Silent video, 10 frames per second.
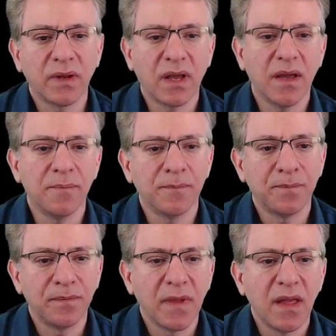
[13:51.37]
Okay.
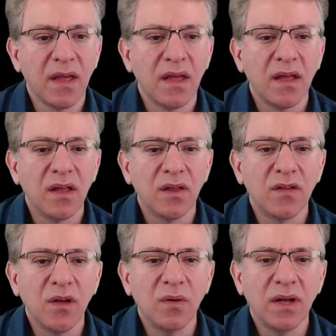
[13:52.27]

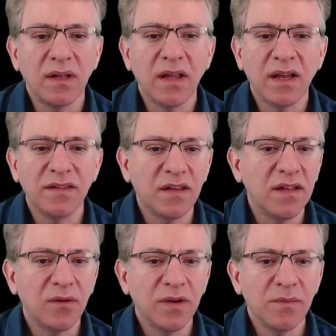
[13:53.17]
So like I said,
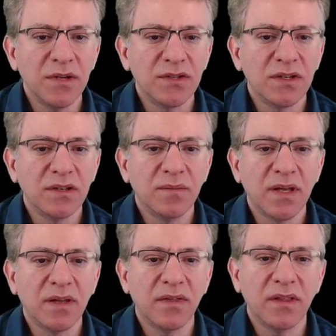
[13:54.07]
I already mentioned
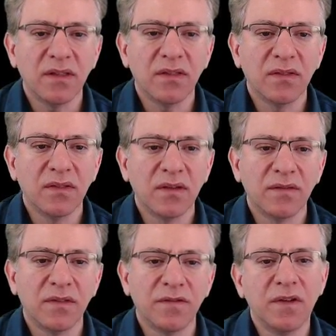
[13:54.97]

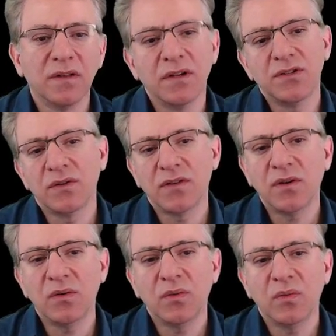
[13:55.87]
the field issue.
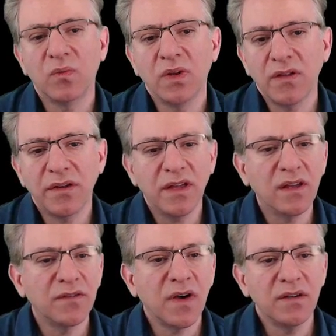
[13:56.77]
So one other thing
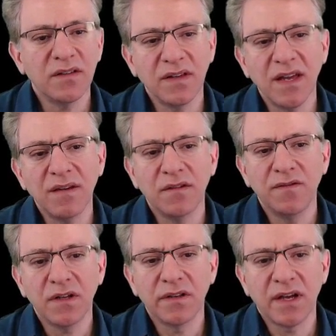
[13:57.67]
is FHIR doesn't have the
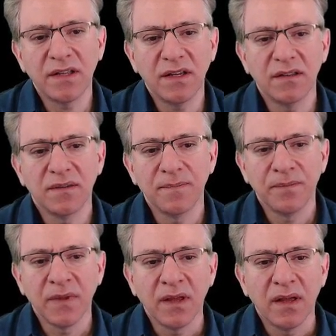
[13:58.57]
field I need.
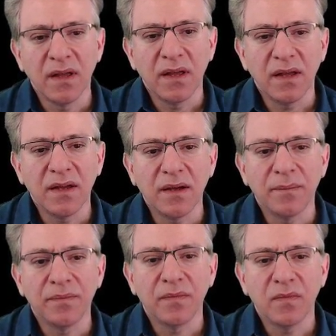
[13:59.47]

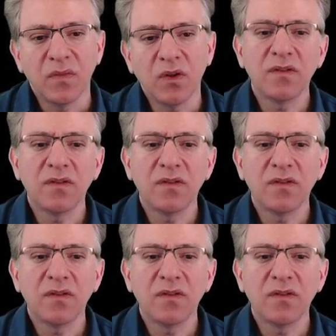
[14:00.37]
So the